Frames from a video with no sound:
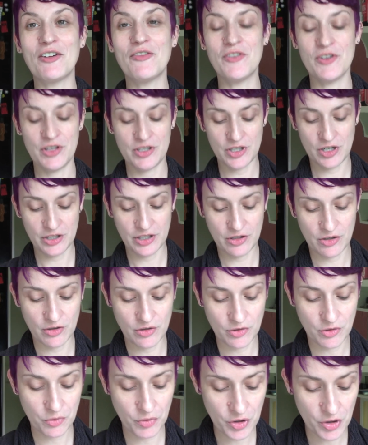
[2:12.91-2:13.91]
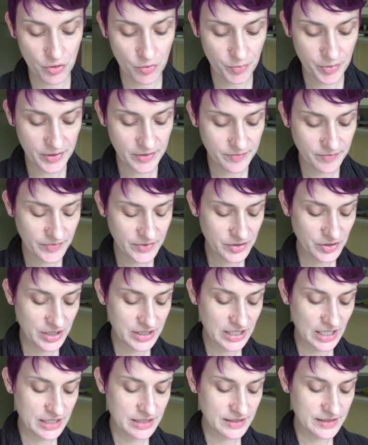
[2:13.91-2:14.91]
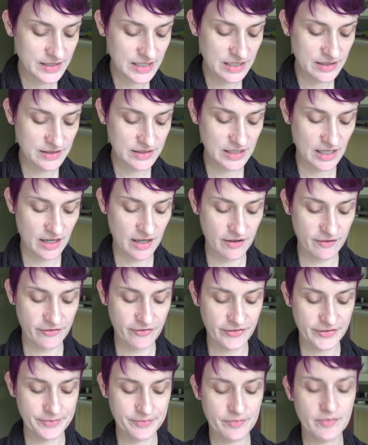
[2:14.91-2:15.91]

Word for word: for the Darling Girl group, so I tend to see stuff